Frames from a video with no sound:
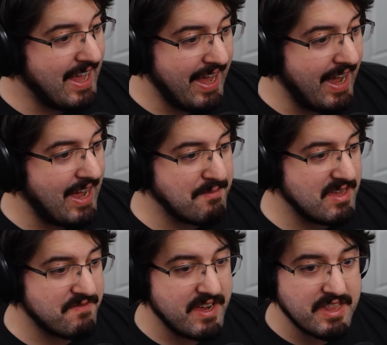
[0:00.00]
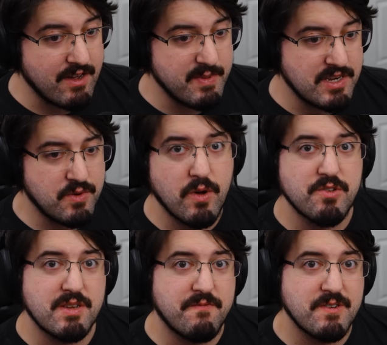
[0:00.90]
I mean, if anything, it would be too
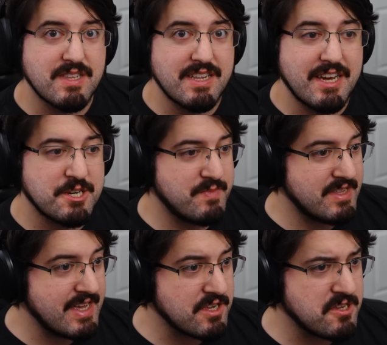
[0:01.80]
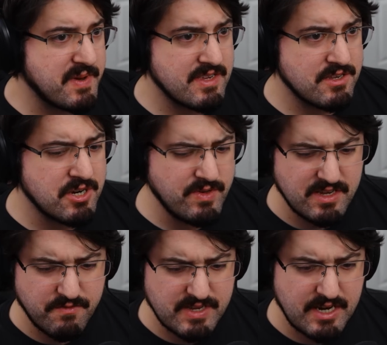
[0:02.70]
wholesome for Slaanesh, but that's also because the show
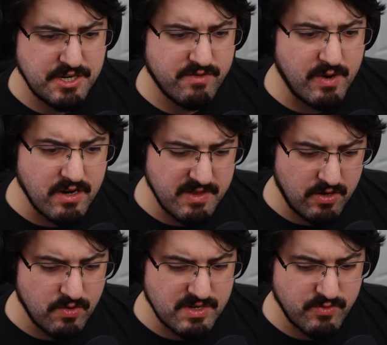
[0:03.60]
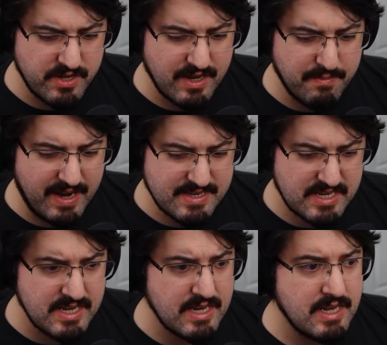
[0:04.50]
itself was actually remarkably wholesome when you got past
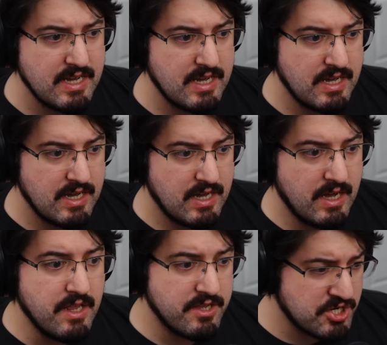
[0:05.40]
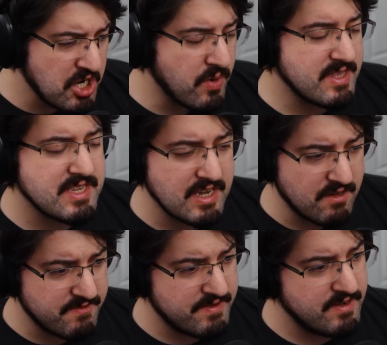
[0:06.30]
the show
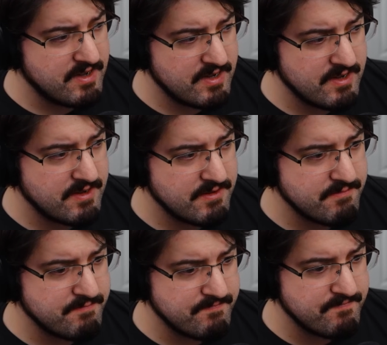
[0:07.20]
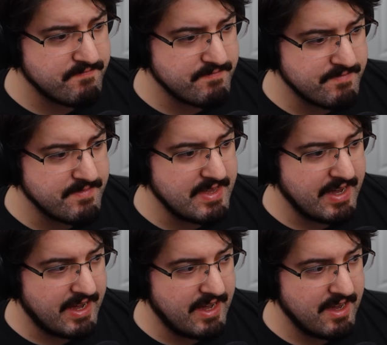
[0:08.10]
itself.
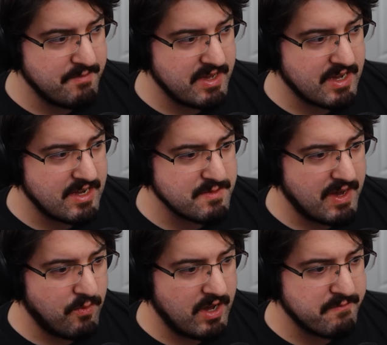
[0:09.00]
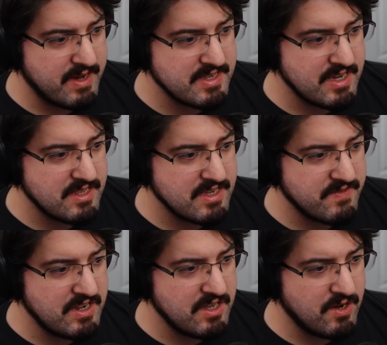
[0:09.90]
Yeah, and because my wife might see this
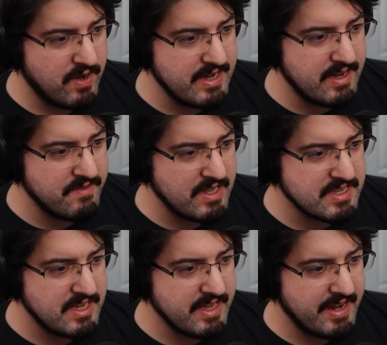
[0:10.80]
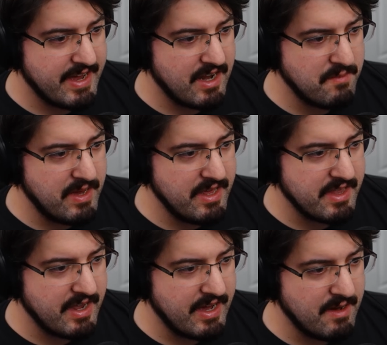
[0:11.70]
video, I have not seen that anime
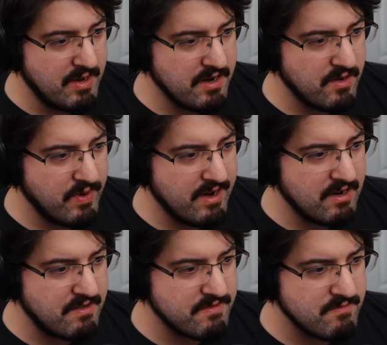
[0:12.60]
that I am unaware of.